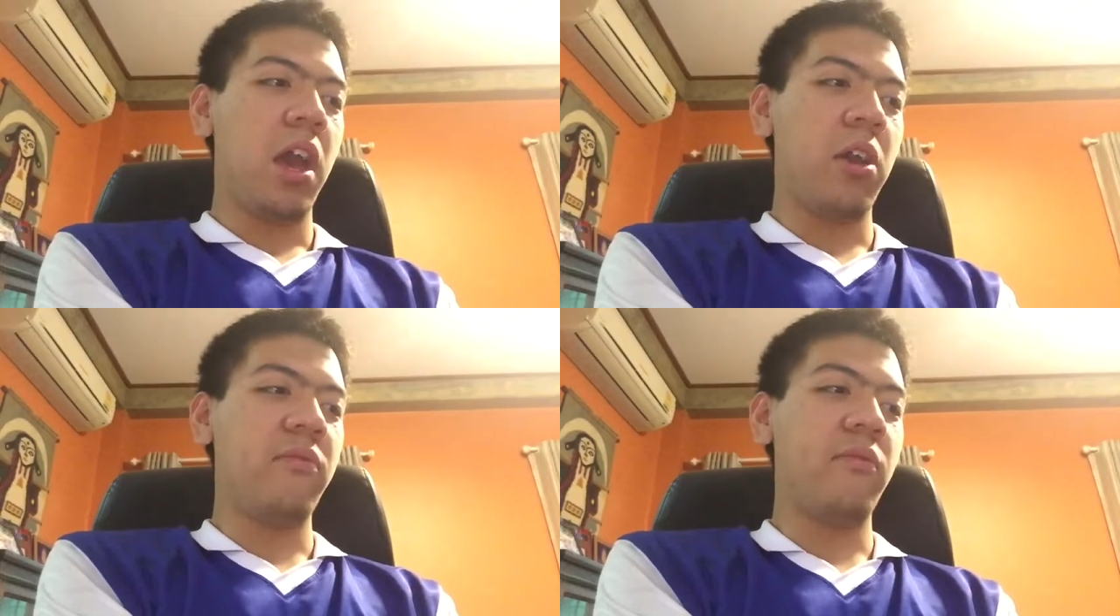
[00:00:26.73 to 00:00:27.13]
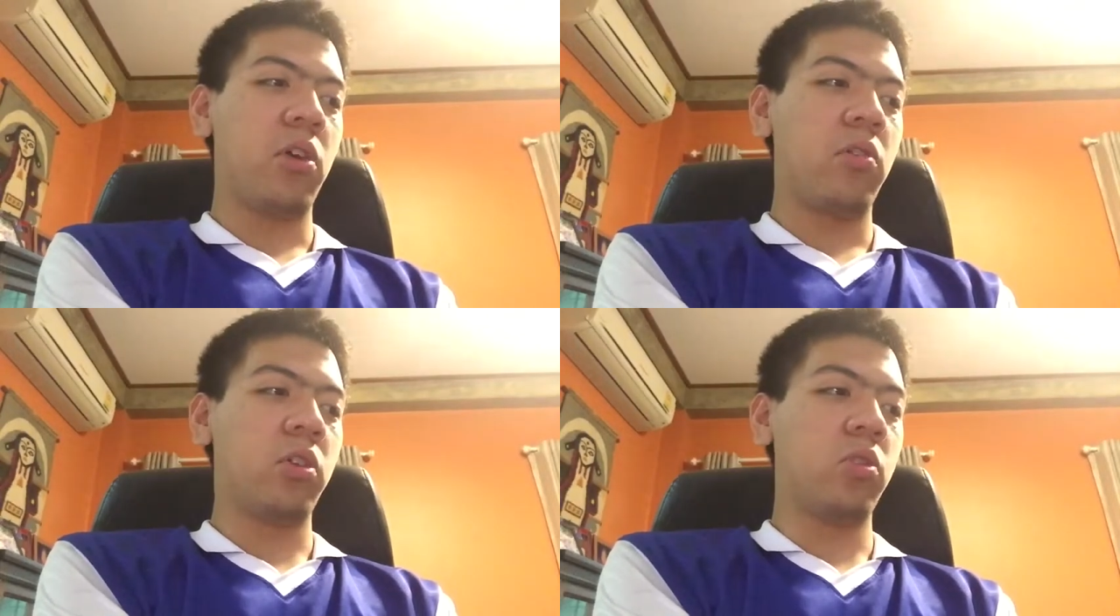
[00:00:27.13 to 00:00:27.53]
a
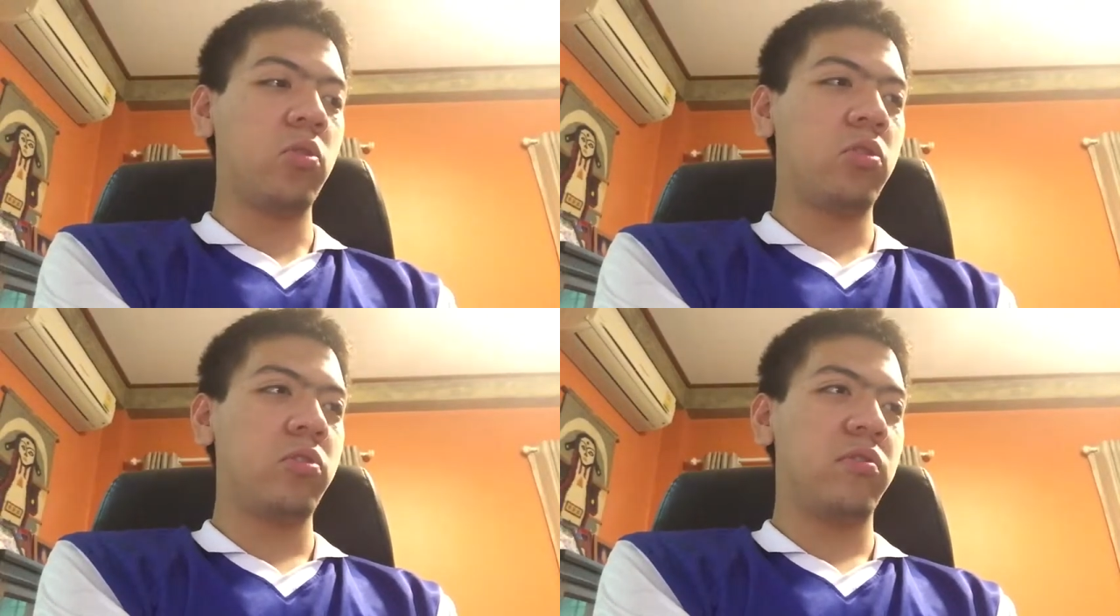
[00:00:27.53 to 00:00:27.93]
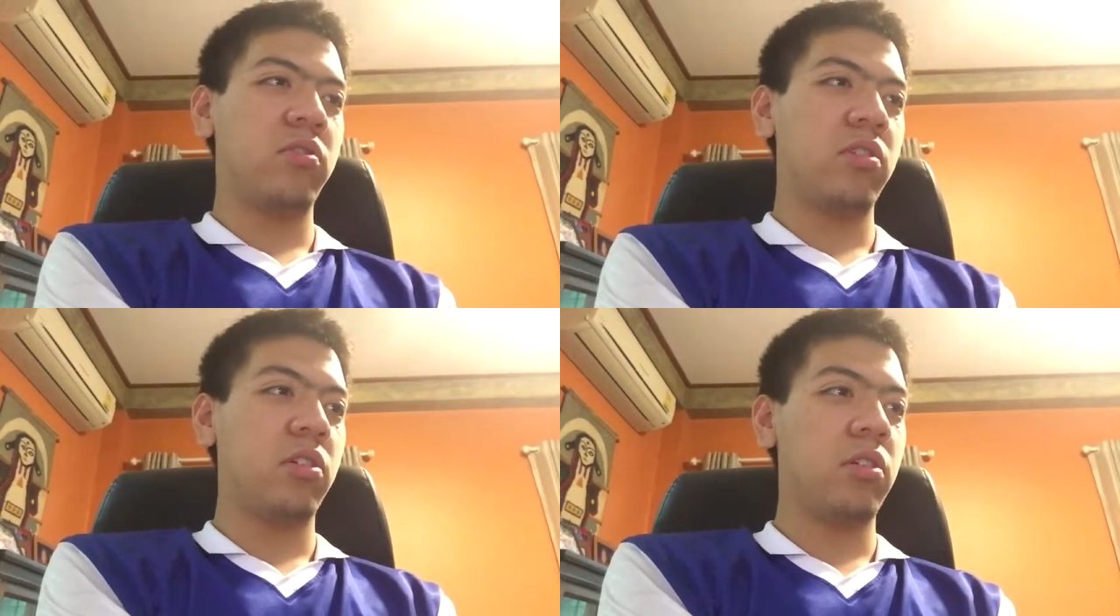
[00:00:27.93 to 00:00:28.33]
very good
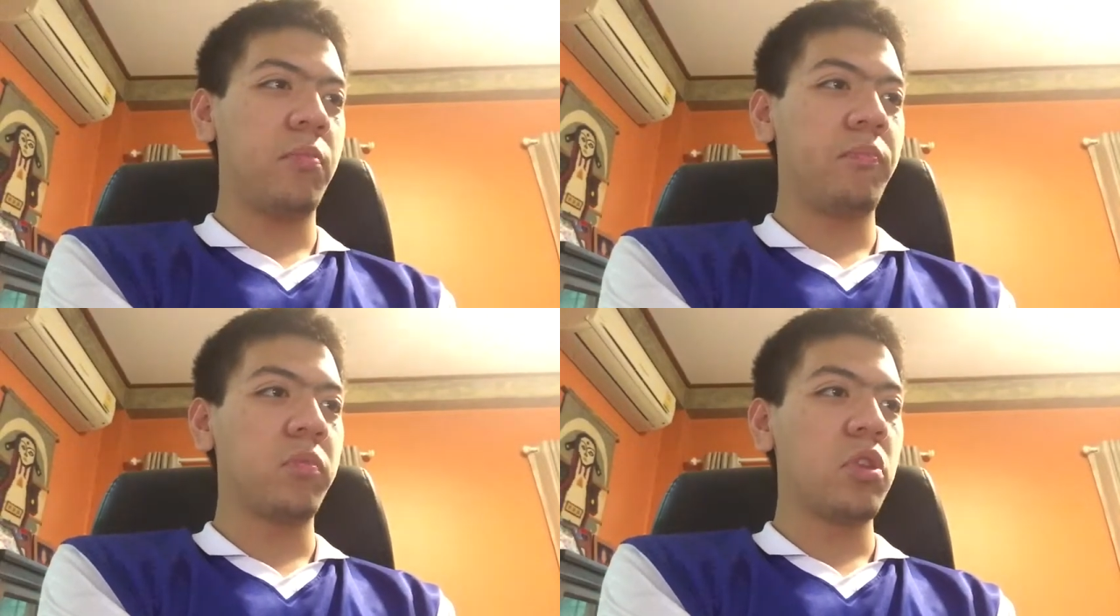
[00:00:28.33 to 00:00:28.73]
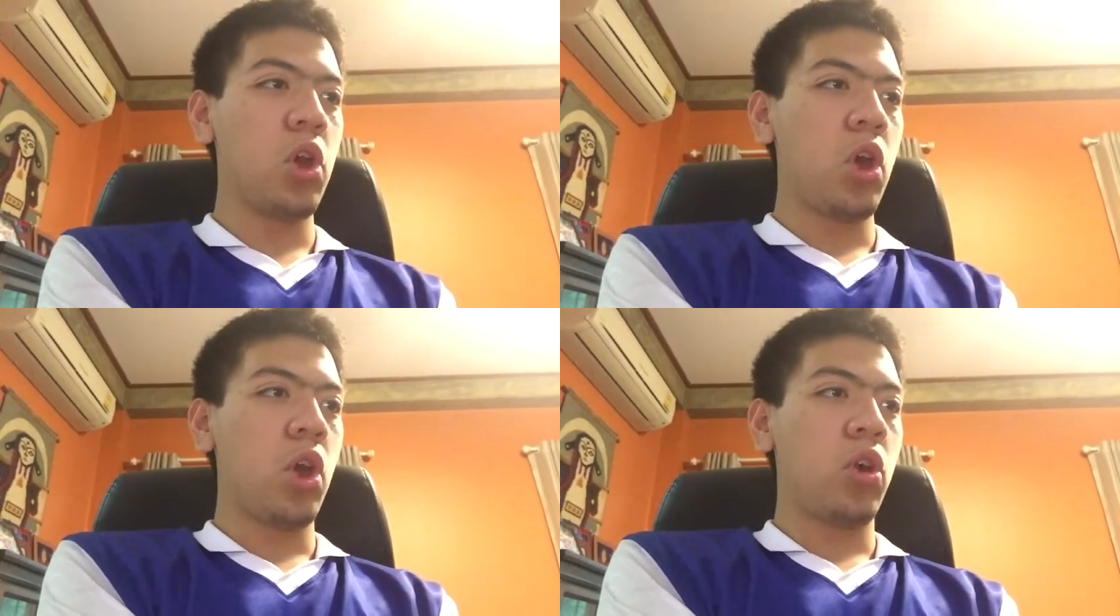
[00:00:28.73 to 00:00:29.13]

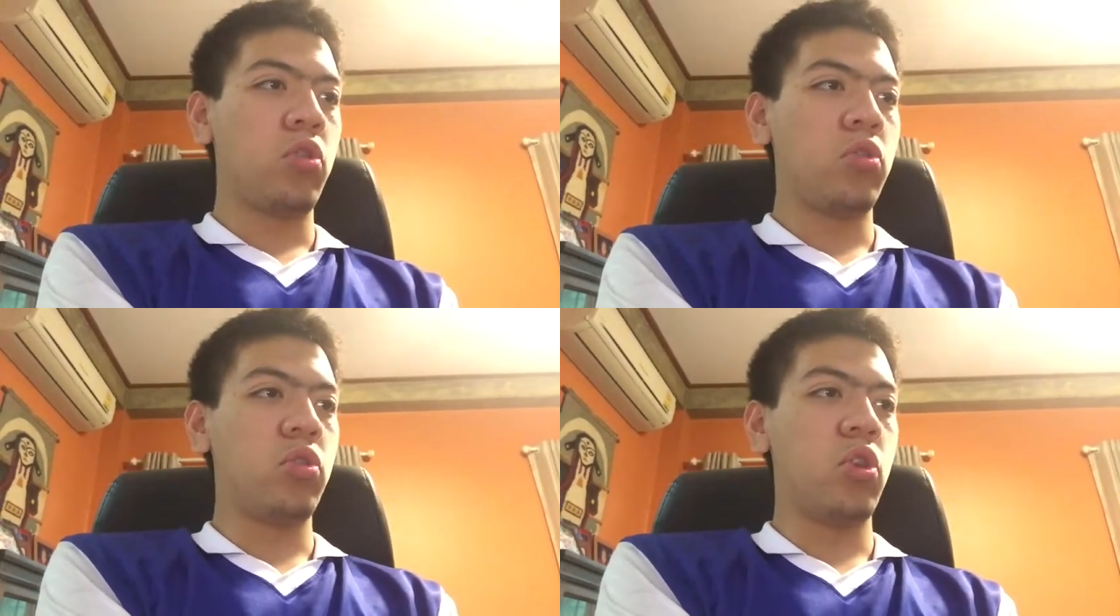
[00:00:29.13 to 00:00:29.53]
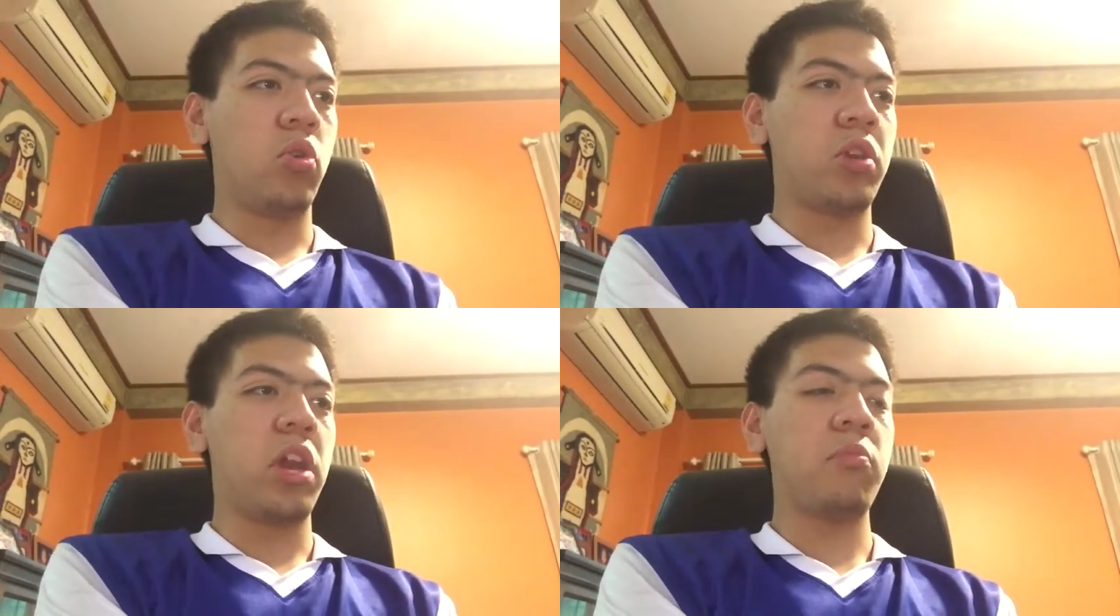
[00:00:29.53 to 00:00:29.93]

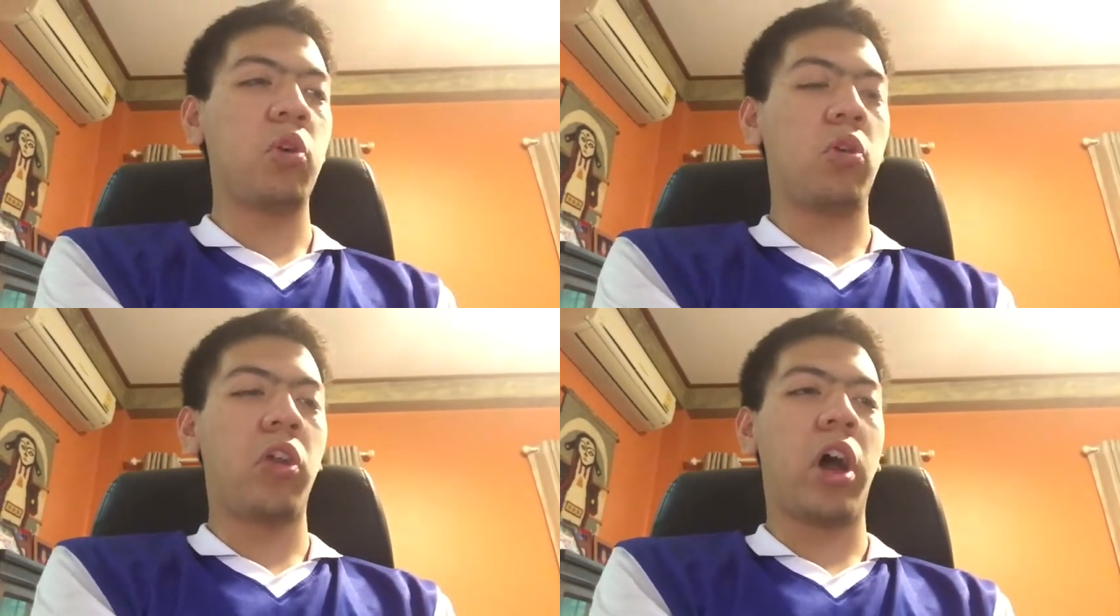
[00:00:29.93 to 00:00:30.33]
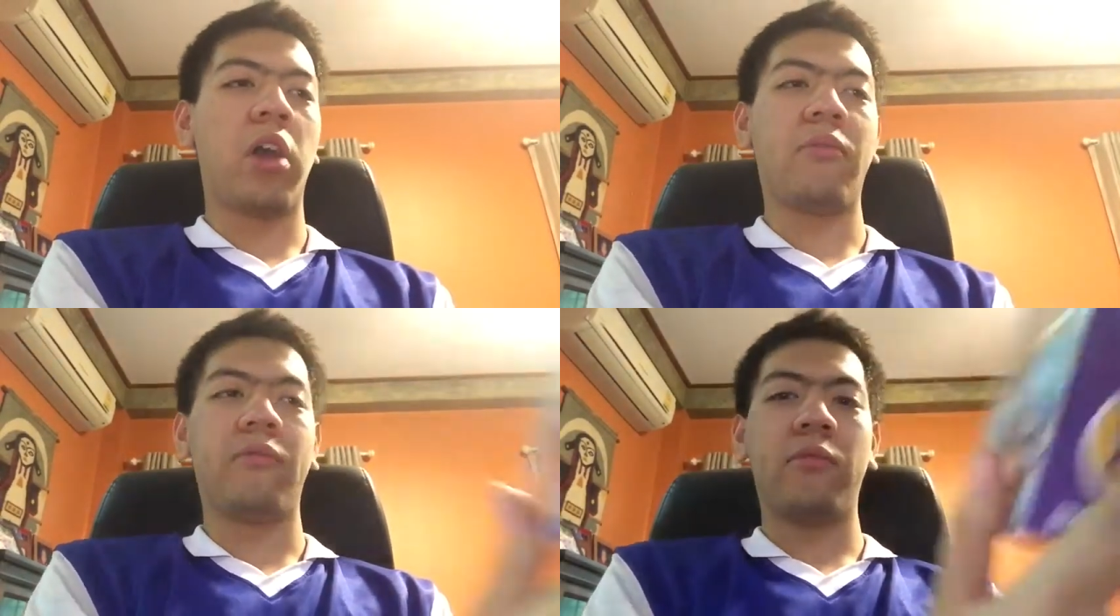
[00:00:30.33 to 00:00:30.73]
no game no
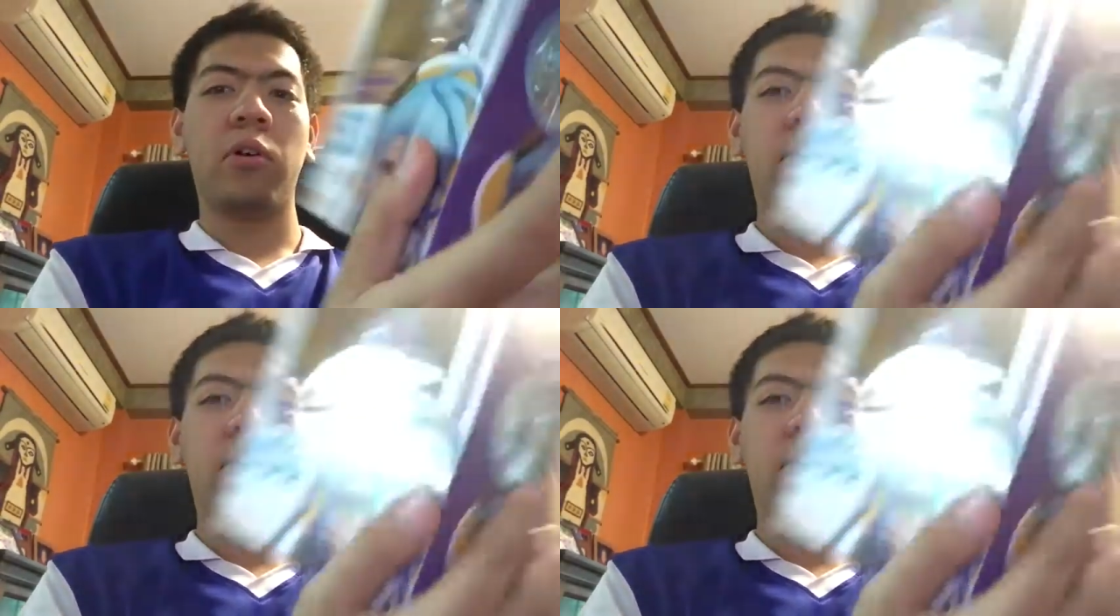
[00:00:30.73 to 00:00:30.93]
life.